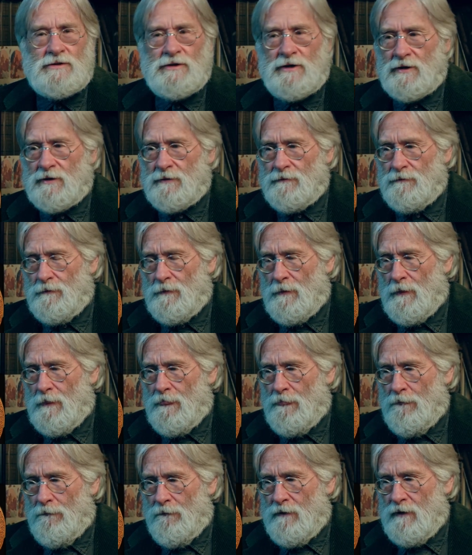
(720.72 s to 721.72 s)
center.
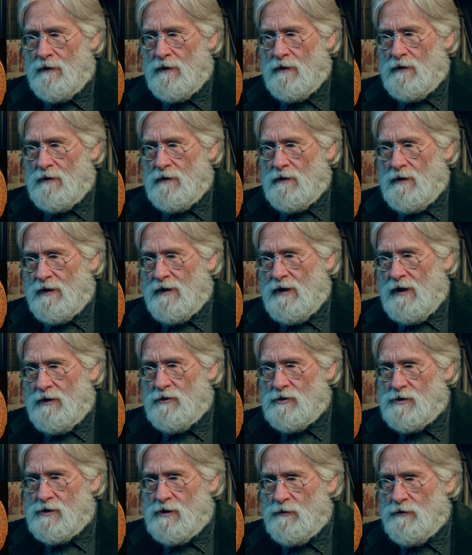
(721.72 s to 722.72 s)
Again,
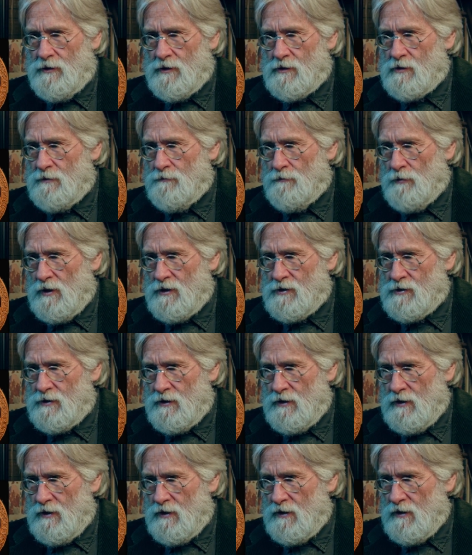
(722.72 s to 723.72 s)
you see with the
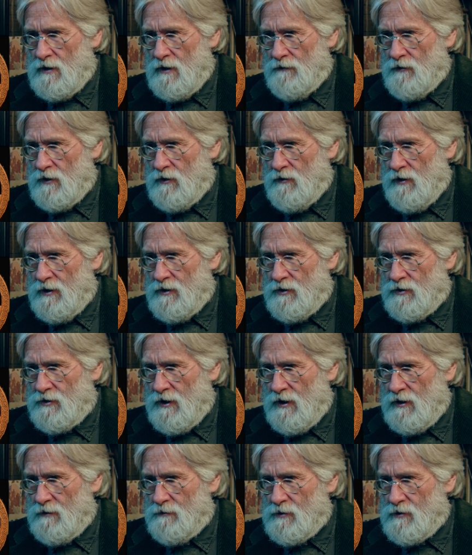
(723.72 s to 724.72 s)
simplicity of the great
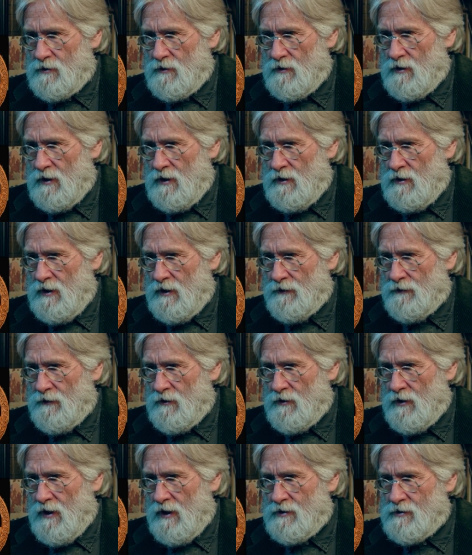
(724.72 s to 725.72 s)
shapes, and yet
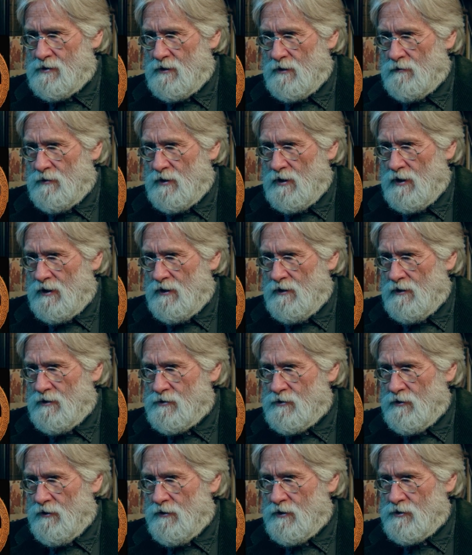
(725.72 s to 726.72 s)
they're nice interrelatedness.
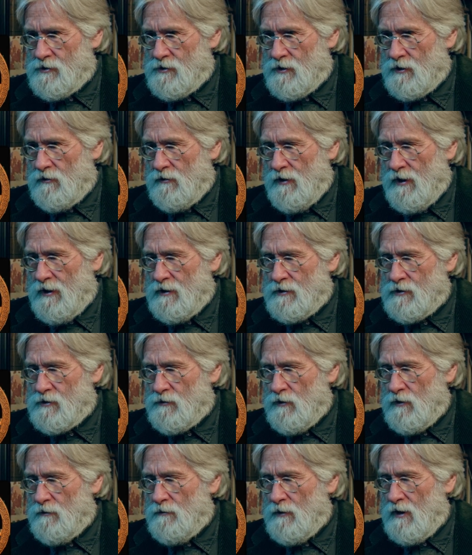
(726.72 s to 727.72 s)
So here's the greatest
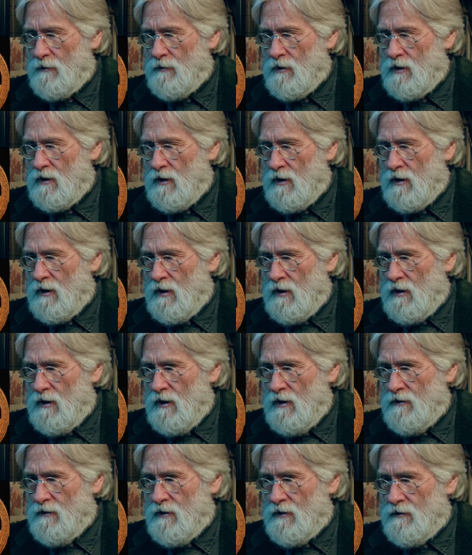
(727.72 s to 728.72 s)
one, maybe,
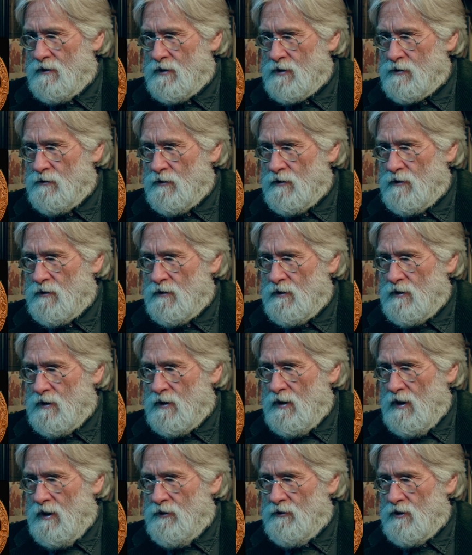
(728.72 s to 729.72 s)
and then this one.
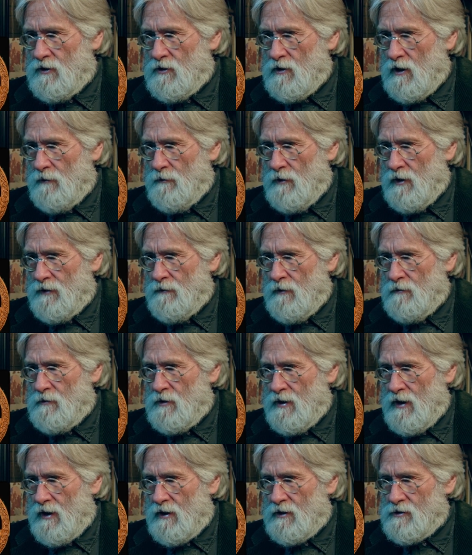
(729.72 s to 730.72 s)
And you can talk about maybe
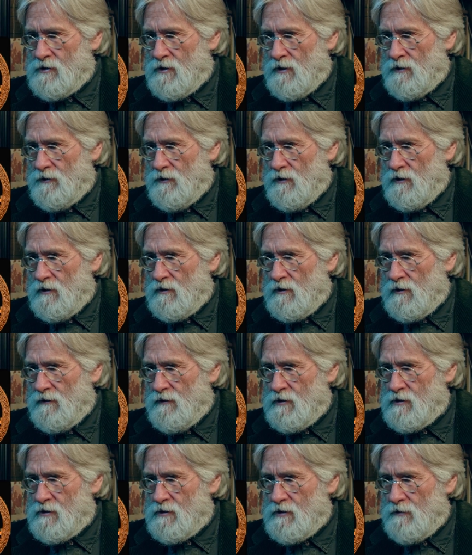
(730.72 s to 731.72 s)
that is the third, and
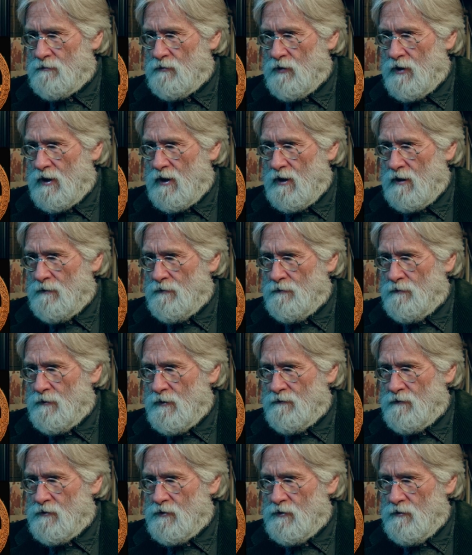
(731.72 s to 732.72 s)
this is a breakup
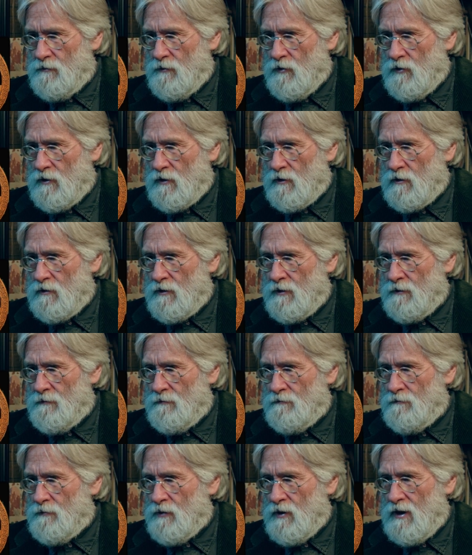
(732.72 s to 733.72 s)
of two more,
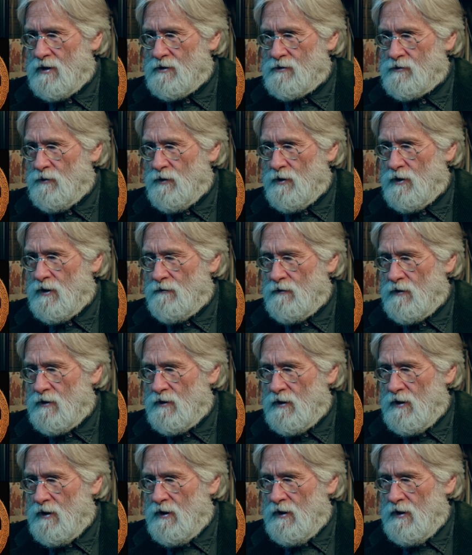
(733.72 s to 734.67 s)
and plus whatever.